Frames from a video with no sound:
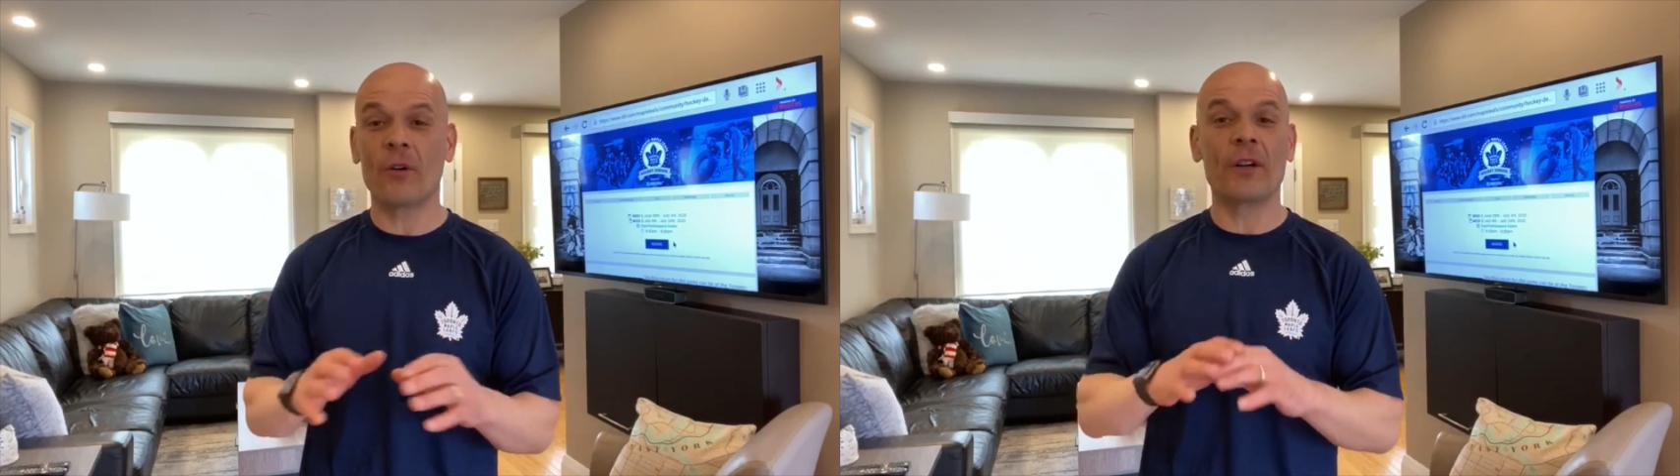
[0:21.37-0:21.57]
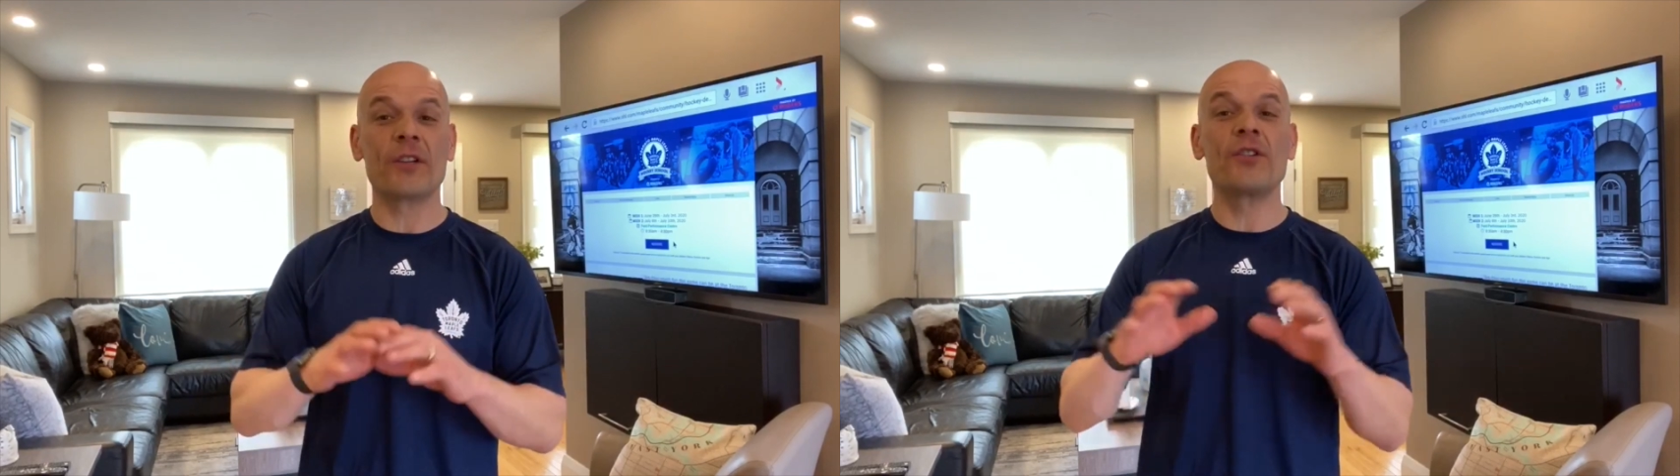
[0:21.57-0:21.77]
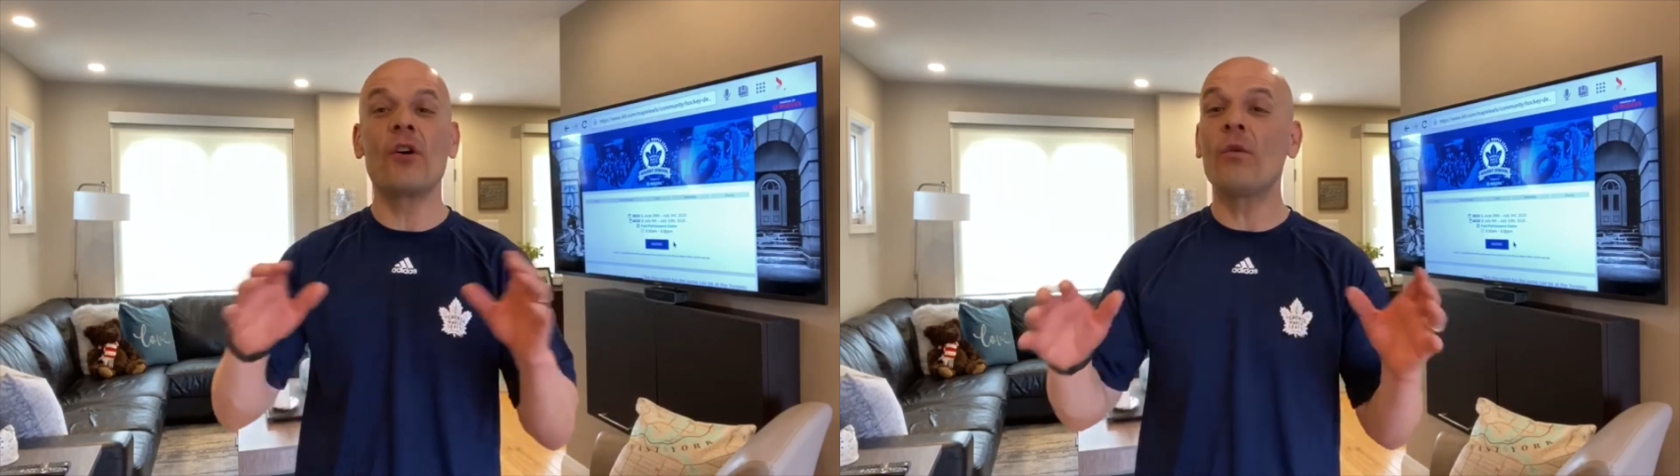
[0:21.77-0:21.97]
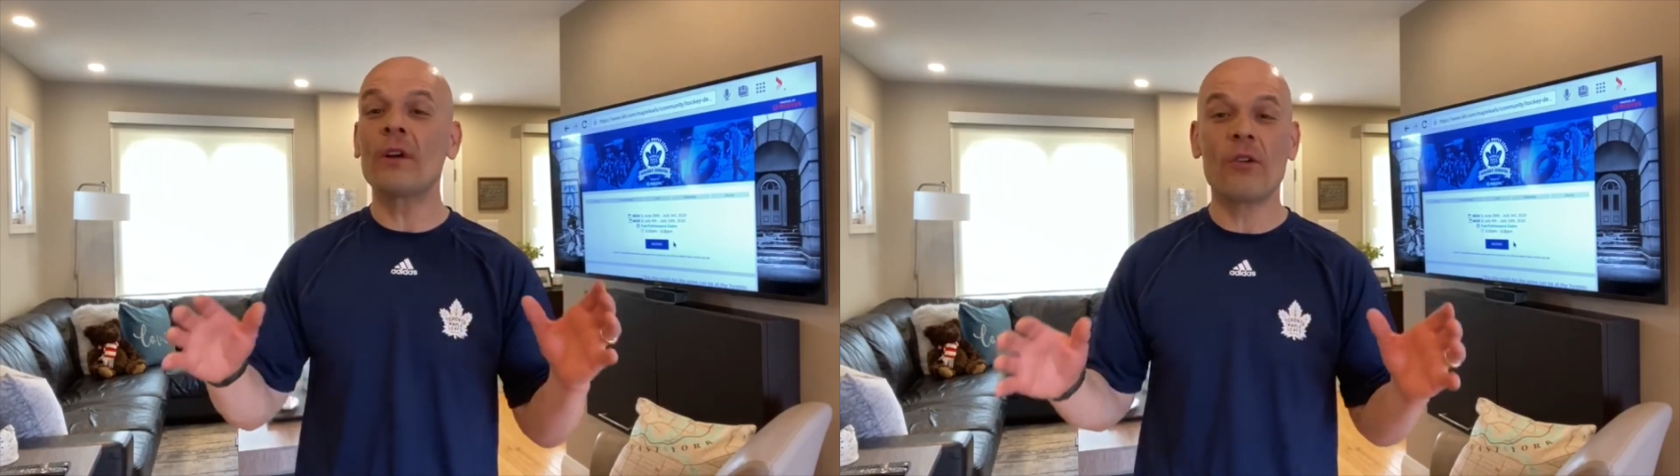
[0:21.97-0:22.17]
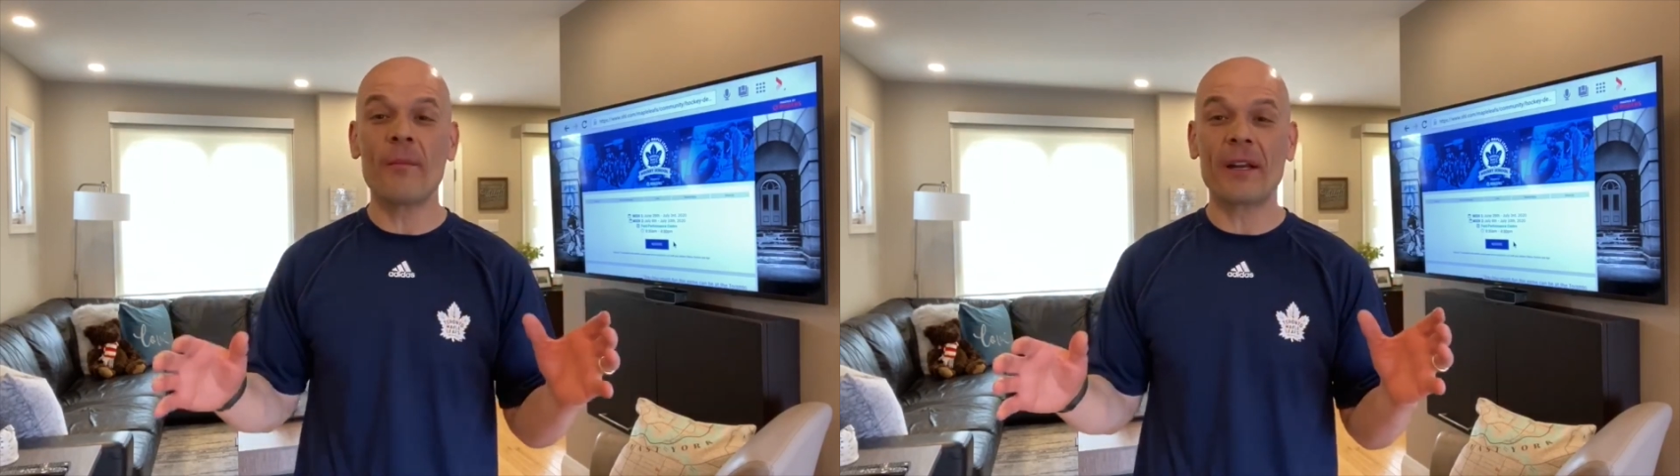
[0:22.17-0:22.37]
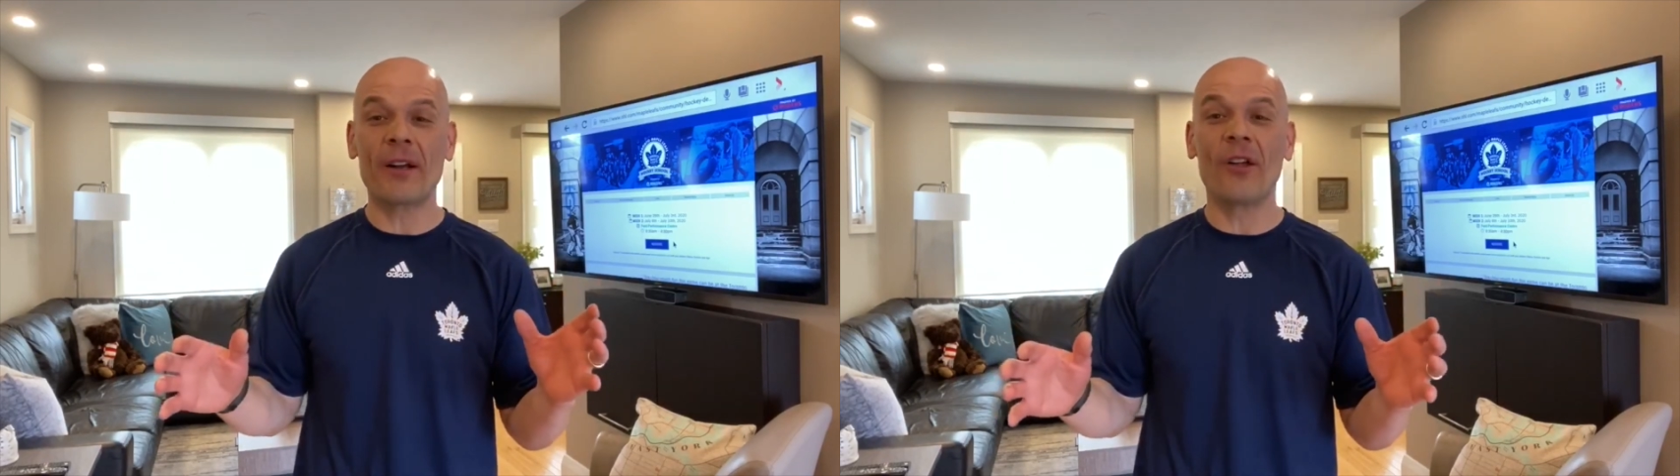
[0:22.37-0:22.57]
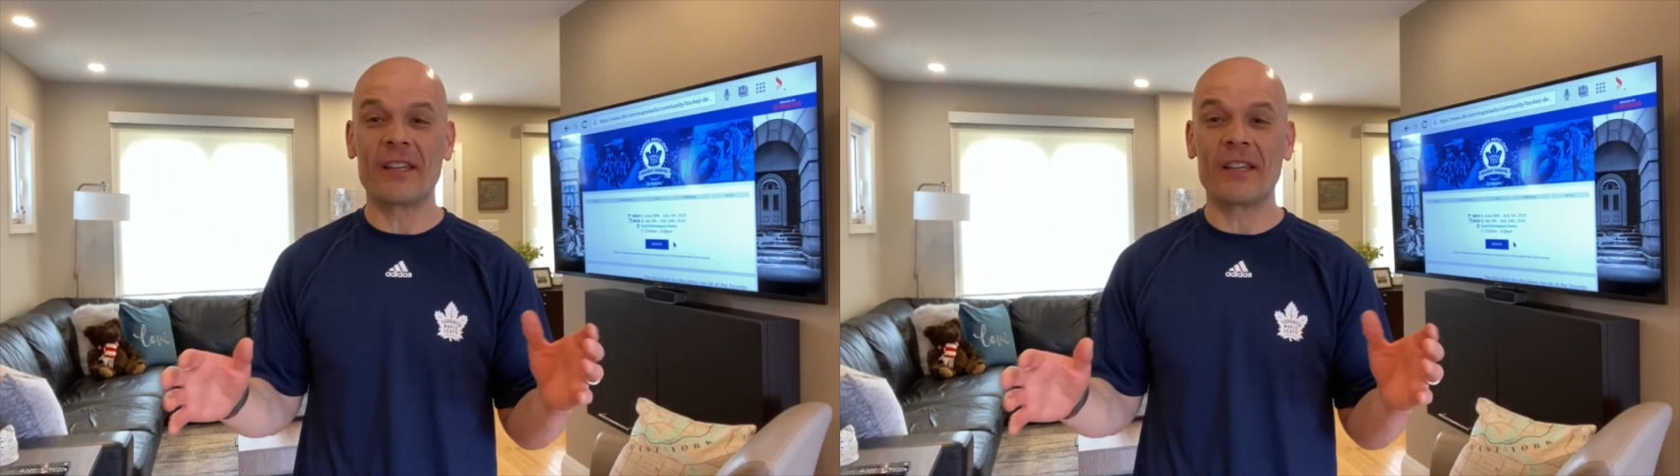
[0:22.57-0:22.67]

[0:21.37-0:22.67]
or no equipment at all.